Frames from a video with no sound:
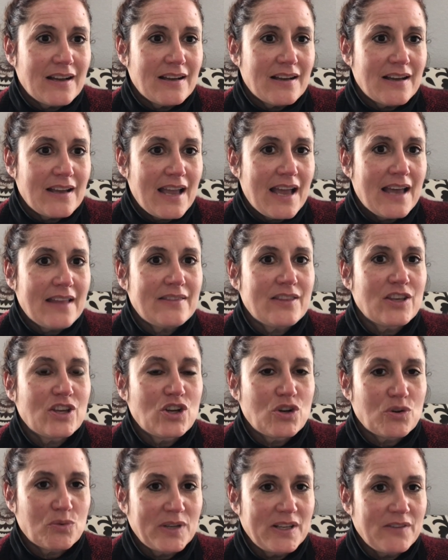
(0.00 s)
had the
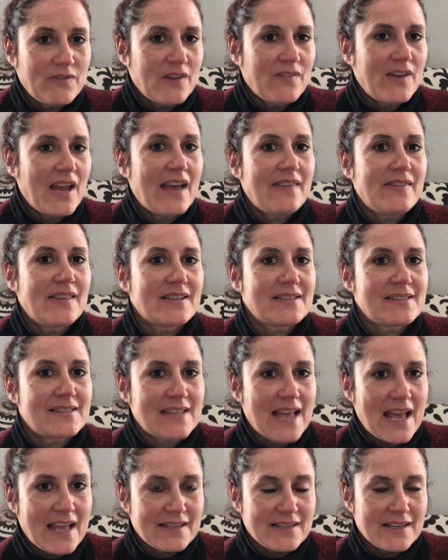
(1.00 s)
grief, I've had the
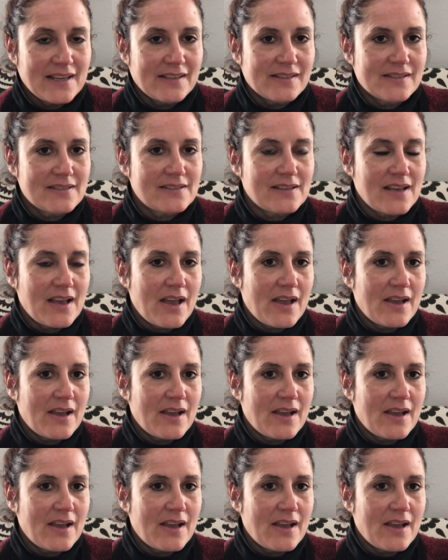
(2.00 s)
sadness,